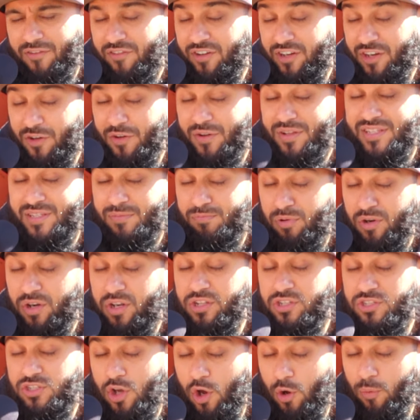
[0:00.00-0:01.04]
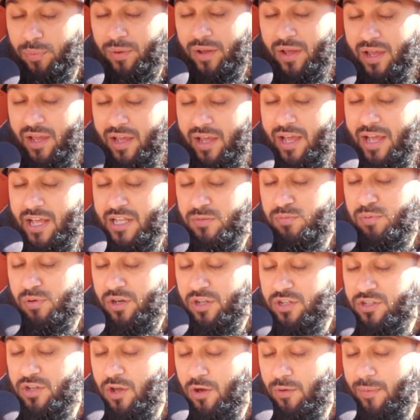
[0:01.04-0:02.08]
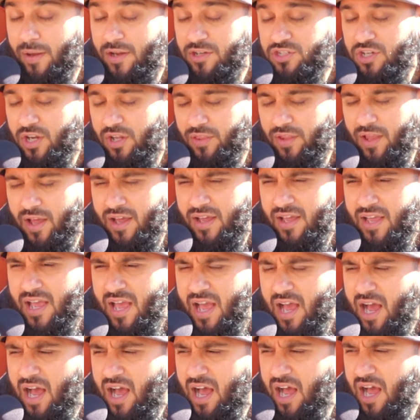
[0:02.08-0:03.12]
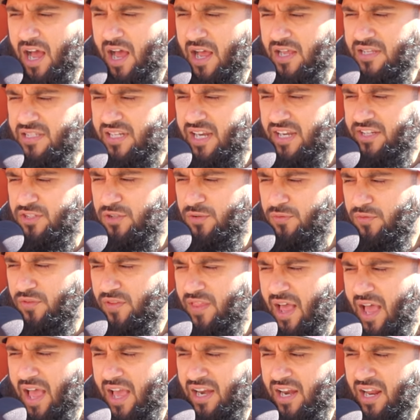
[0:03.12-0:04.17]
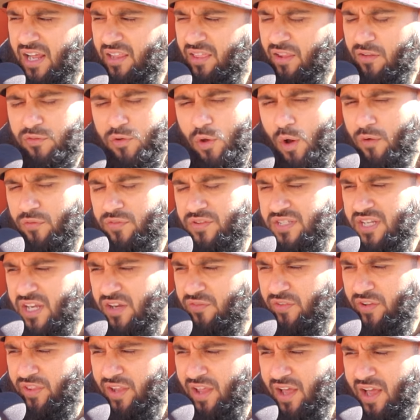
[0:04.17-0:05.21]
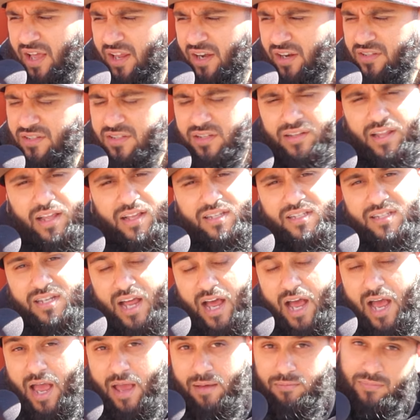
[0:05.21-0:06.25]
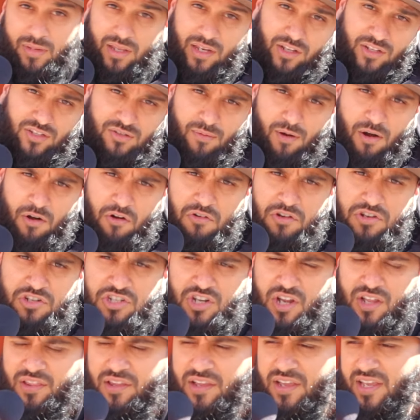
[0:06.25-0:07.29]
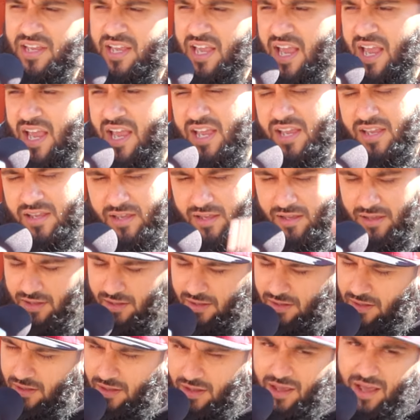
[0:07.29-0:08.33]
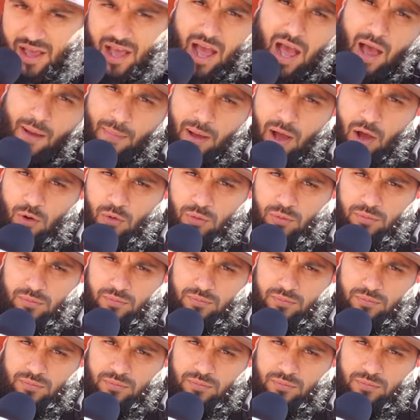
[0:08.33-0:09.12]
video. It's pretty dope. It's pretty dope, mashallah. Stay tuned for that, and I love you all for the sake of Allah. And until next time, meeting tomorrow, inshallah, aka, I'm out.